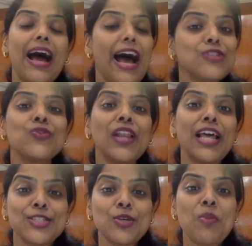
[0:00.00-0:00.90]
as well
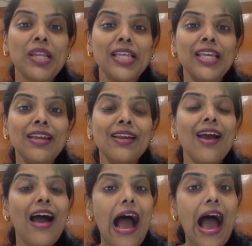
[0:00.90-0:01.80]
as the money
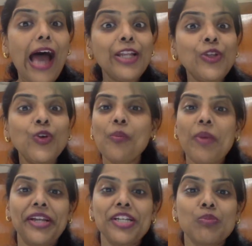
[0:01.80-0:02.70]
and your
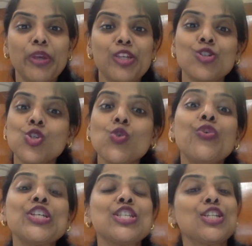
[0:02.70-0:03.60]
mind space to
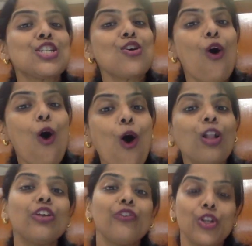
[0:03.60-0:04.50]
visit
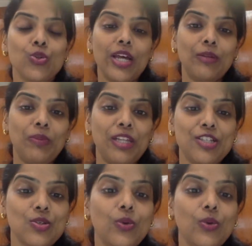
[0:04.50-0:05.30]
all the way to that place.